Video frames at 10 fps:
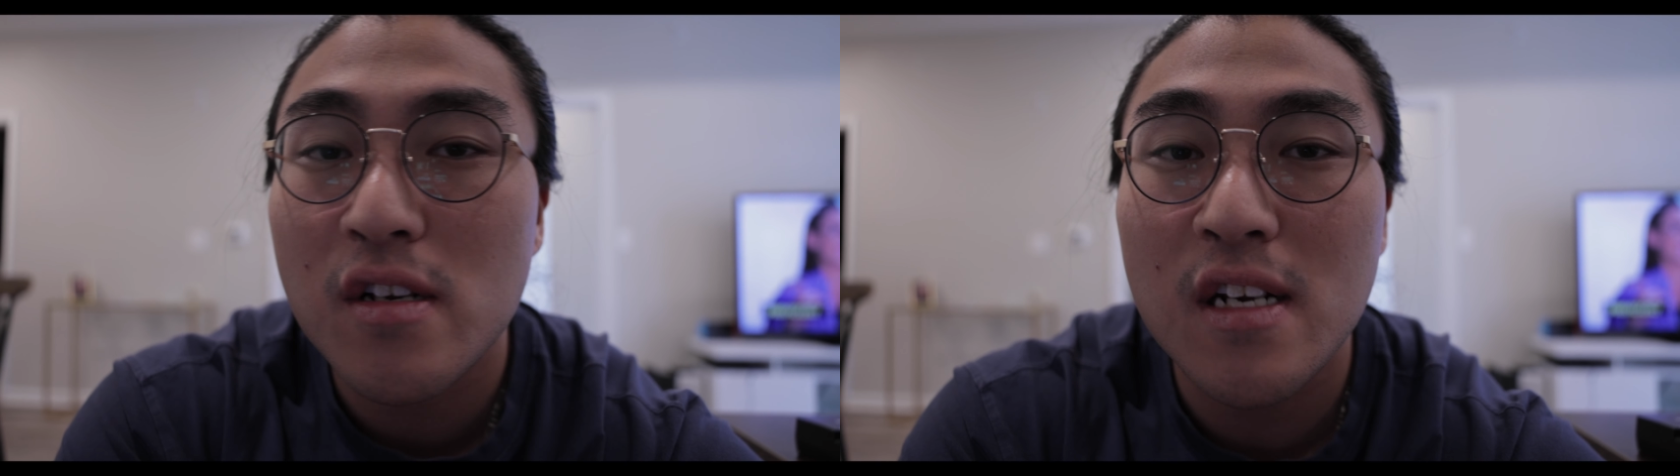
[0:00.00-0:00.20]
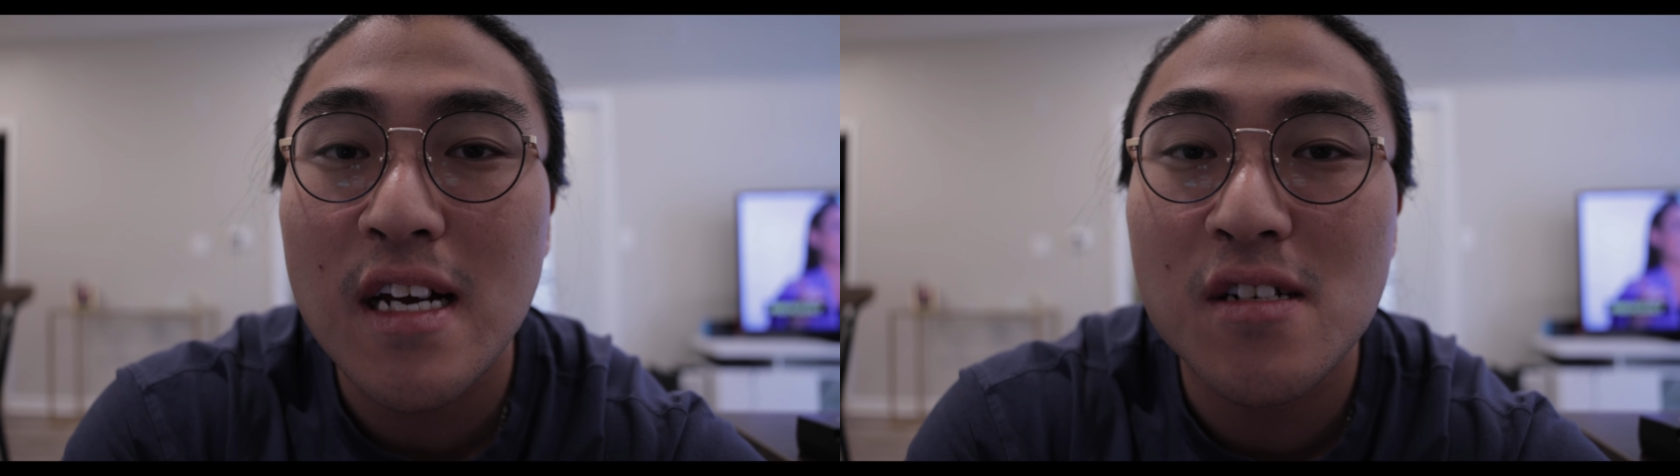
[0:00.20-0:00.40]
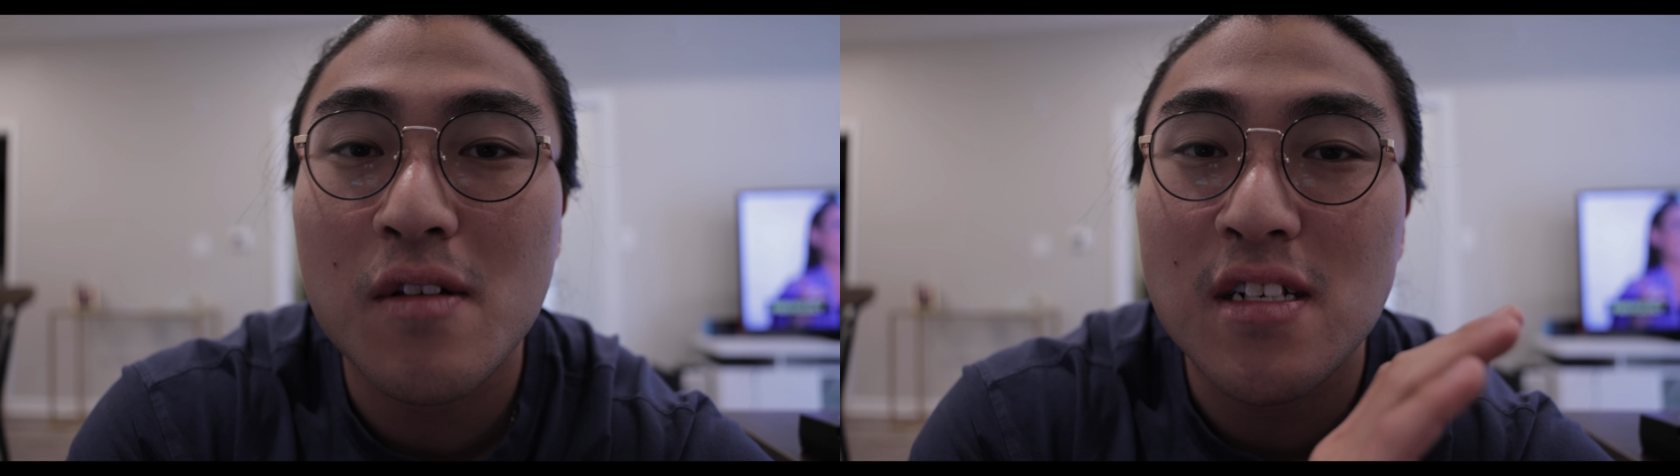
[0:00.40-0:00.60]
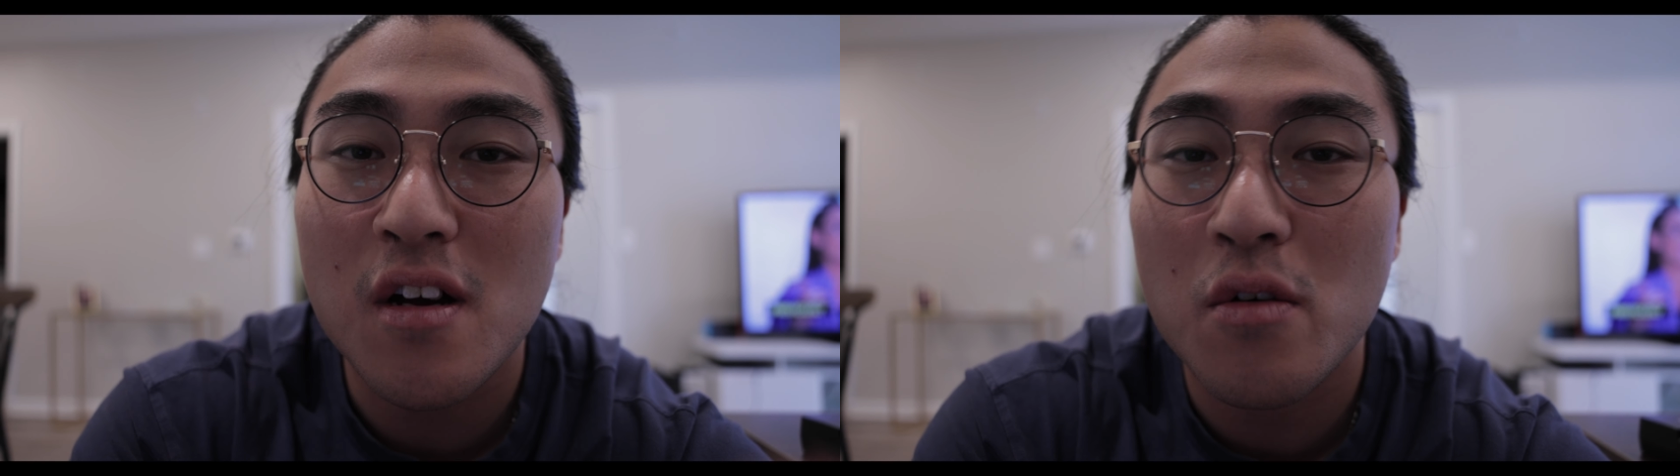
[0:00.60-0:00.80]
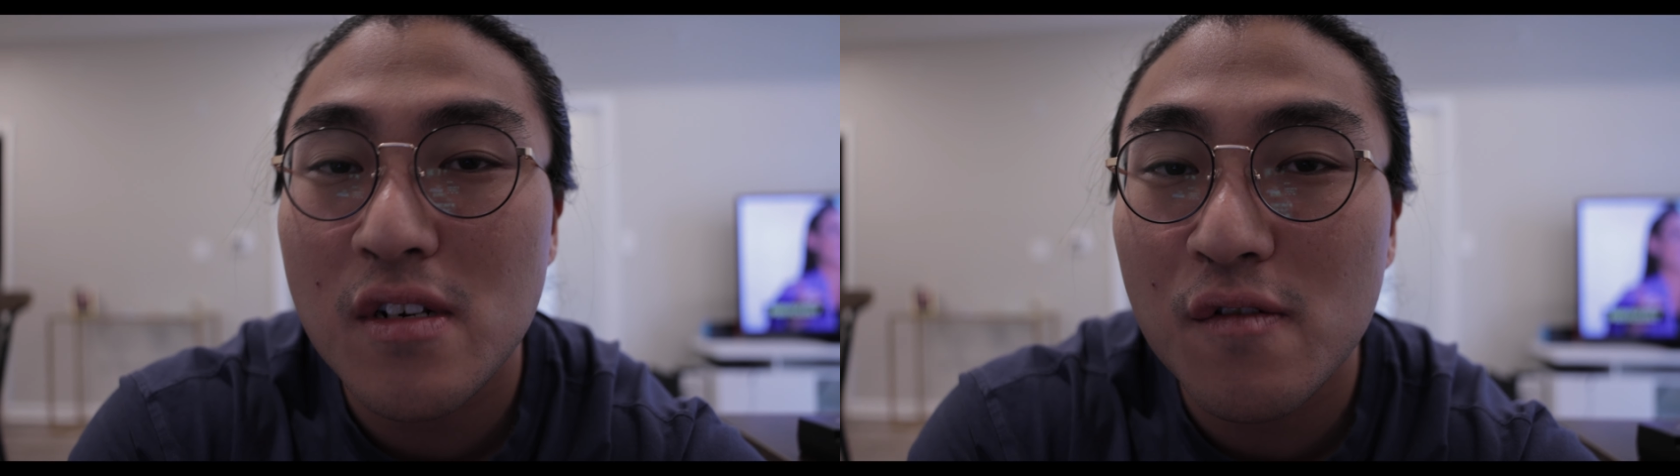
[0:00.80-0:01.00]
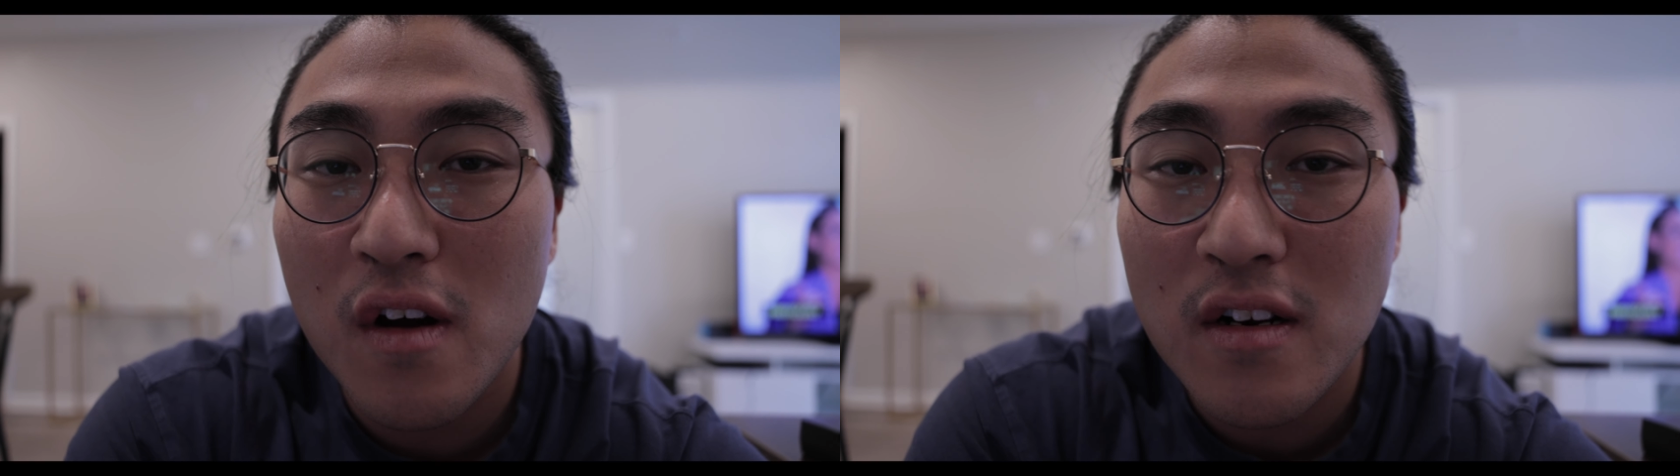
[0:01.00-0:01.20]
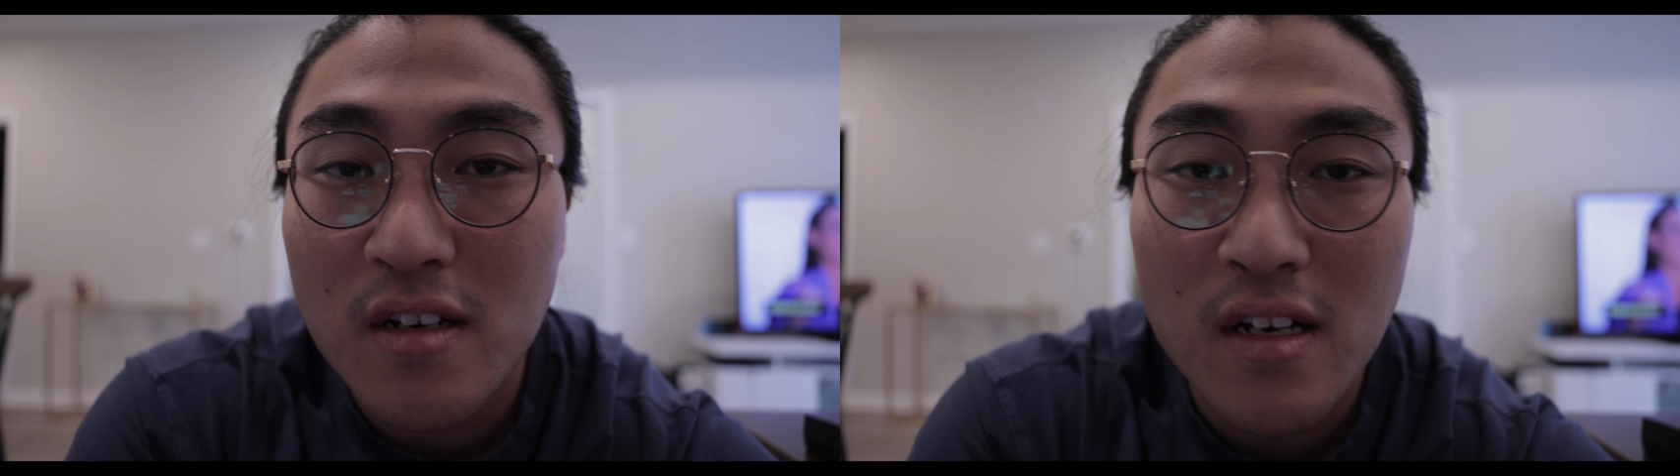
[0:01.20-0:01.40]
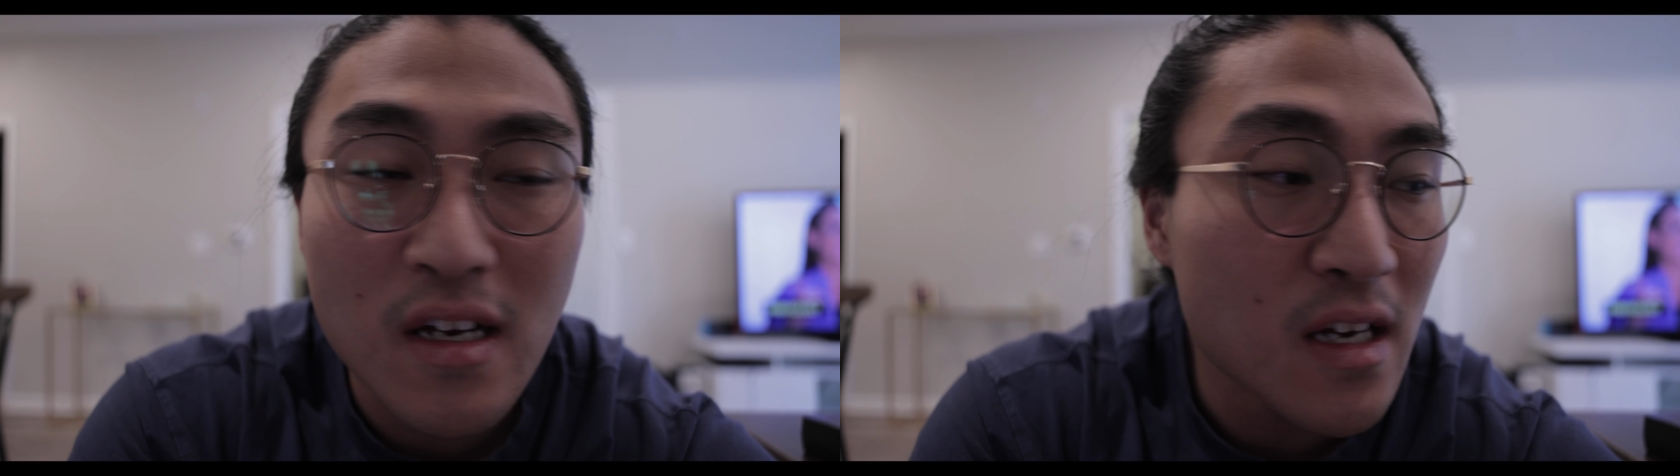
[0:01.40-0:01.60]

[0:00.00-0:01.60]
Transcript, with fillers: tonight, so that's always fun.